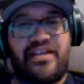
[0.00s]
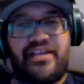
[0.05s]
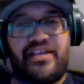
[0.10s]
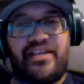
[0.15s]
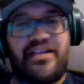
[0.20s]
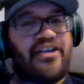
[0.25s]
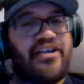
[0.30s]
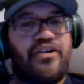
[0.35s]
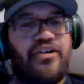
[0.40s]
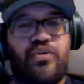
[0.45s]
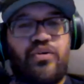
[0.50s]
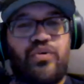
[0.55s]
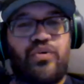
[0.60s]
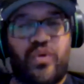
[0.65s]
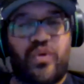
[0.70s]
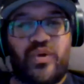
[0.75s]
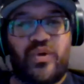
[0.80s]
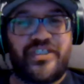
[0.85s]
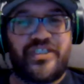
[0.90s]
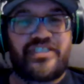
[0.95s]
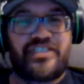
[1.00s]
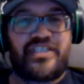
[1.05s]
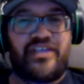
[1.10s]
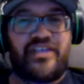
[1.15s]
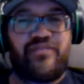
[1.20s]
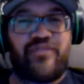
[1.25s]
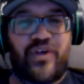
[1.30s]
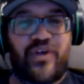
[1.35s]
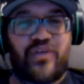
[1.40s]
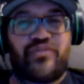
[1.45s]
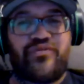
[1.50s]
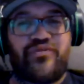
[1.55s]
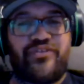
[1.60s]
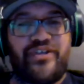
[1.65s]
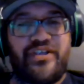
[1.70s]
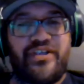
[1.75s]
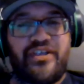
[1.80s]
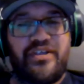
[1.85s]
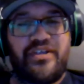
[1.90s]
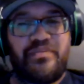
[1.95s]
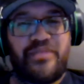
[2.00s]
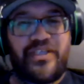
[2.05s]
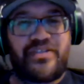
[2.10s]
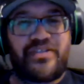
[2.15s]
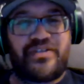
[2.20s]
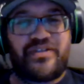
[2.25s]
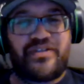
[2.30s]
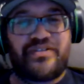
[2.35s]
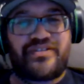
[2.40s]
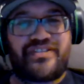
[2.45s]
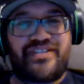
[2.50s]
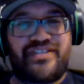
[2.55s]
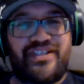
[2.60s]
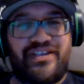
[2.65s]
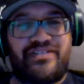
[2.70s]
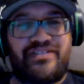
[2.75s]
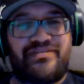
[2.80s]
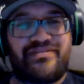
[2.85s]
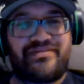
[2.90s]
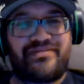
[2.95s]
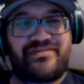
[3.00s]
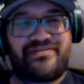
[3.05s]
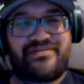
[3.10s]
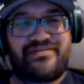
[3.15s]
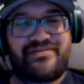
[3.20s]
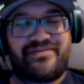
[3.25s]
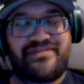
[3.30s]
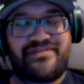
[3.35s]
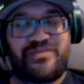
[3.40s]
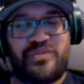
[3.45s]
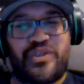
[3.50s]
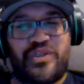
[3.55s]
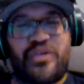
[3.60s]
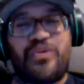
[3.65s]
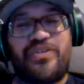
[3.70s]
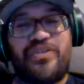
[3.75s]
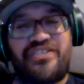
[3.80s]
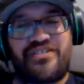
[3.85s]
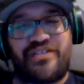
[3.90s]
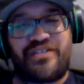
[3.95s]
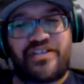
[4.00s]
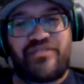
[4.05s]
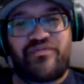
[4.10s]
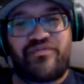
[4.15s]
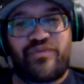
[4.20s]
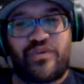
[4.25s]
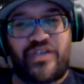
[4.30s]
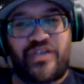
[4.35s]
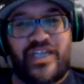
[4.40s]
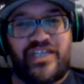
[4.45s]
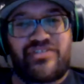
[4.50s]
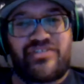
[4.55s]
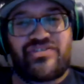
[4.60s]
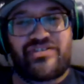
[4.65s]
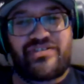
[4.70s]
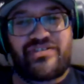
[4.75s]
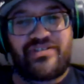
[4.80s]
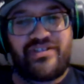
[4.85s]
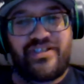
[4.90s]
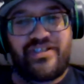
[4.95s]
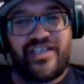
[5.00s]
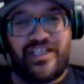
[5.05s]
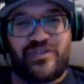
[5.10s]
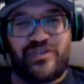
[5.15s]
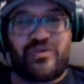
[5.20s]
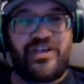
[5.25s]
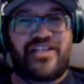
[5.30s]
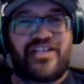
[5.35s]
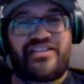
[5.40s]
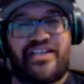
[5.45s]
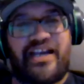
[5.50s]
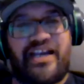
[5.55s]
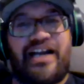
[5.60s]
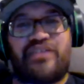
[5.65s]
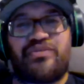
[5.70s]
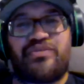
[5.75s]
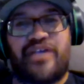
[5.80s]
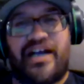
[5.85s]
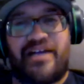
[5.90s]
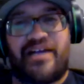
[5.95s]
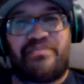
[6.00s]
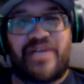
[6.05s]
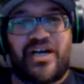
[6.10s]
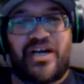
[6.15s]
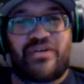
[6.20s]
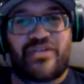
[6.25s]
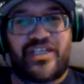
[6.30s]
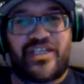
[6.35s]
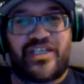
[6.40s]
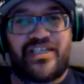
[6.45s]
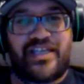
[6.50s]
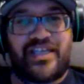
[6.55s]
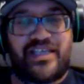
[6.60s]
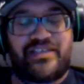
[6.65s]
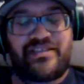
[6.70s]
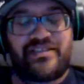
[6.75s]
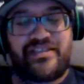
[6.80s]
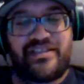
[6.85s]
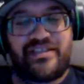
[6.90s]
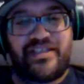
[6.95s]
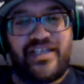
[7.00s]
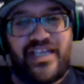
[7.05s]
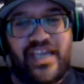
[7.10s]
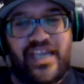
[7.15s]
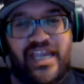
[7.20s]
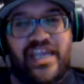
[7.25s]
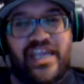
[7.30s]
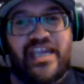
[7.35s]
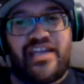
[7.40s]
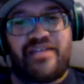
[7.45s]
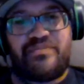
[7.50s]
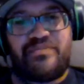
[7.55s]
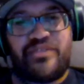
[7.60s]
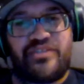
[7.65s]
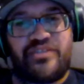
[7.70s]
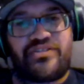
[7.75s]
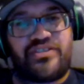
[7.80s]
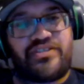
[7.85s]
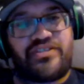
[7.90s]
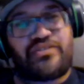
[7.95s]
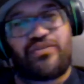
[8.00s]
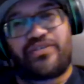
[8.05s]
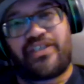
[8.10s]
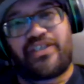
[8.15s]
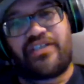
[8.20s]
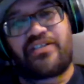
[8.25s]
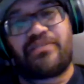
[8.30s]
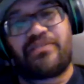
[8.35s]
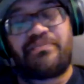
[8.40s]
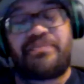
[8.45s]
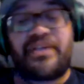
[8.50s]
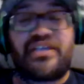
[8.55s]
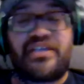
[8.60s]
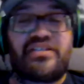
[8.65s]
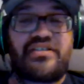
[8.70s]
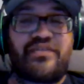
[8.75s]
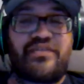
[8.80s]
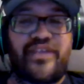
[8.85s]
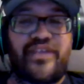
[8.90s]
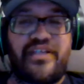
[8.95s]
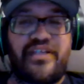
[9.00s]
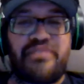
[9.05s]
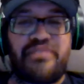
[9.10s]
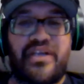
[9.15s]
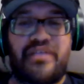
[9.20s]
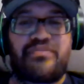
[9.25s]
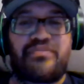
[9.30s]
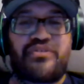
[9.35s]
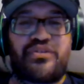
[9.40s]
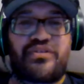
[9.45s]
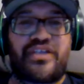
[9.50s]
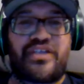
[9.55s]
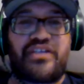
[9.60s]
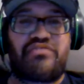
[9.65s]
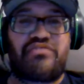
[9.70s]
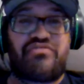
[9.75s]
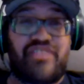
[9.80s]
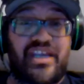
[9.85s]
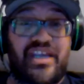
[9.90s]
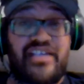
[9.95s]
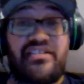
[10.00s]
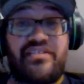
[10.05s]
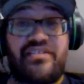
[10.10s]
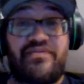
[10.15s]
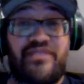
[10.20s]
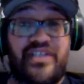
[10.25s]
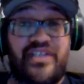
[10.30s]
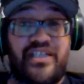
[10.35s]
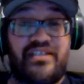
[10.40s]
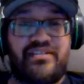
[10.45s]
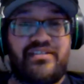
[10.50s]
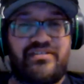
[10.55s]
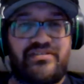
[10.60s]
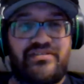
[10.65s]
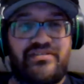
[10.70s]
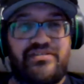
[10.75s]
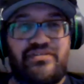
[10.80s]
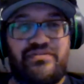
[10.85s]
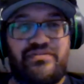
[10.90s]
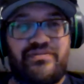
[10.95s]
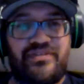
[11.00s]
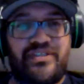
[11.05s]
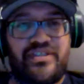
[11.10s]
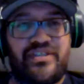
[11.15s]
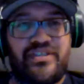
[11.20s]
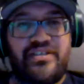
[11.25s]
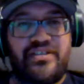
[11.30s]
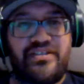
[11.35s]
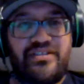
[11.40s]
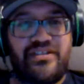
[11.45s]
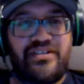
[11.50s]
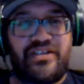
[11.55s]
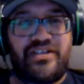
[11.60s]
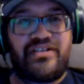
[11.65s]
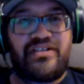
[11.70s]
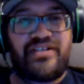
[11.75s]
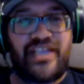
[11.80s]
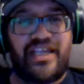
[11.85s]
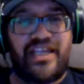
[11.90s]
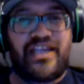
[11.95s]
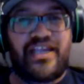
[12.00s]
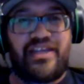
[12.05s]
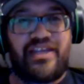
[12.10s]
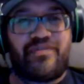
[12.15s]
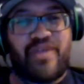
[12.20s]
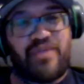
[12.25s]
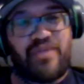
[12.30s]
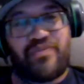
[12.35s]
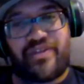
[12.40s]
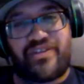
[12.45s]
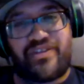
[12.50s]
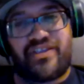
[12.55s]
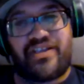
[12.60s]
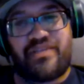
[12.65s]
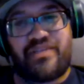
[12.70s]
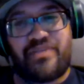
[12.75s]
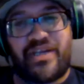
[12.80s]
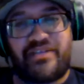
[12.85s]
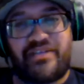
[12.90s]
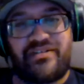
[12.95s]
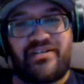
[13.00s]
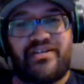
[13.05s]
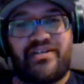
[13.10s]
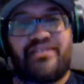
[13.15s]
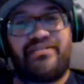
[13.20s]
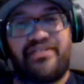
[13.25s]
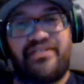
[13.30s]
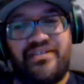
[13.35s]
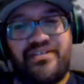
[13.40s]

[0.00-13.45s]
it'll always evolve, because, you know, we're always looking for an edge. And kura te āhua Māori nei. And I'm not just talking competitively, but I'm talking creatively too. You know, if we think about, you know,